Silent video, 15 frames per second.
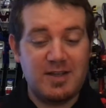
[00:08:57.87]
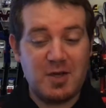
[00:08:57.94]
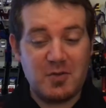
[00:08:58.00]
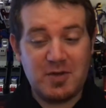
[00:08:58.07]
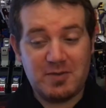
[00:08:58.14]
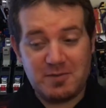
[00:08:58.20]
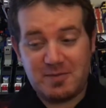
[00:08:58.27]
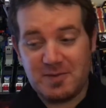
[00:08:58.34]

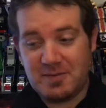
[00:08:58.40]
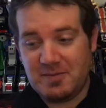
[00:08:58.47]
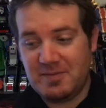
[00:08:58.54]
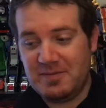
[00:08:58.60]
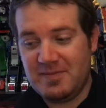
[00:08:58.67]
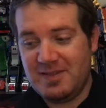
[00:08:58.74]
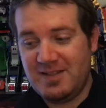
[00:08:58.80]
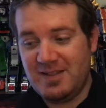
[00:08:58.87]
going
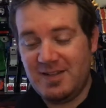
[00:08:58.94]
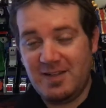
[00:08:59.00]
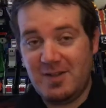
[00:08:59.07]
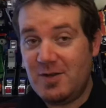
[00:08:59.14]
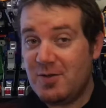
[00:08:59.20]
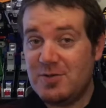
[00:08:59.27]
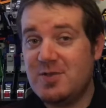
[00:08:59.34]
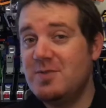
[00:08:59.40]
from
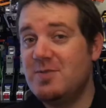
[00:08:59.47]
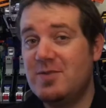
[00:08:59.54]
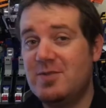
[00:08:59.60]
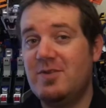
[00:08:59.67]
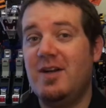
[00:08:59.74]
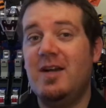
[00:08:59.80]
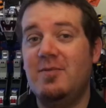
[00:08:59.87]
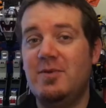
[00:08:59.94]
no
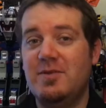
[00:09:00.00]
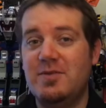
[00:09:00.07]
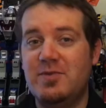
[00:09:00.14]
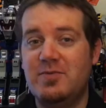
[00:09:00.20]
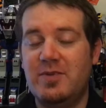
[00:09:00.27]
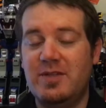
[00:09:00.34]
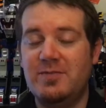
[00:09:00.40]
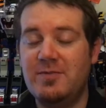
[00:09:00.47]

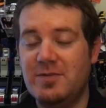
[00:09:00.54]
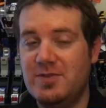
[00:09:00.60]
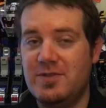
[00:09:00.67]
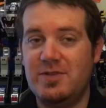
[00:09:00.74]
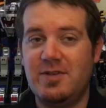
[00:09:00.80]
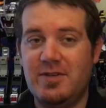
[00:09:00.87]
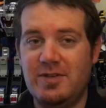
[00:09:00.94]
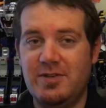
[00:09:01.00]
subscribers when I first
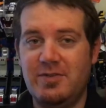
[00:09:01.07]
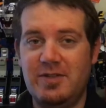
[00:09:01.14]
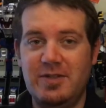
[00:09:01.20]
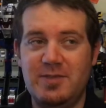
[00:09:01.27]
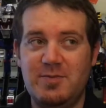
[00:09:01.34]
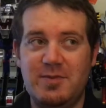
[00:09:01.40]
started doing this,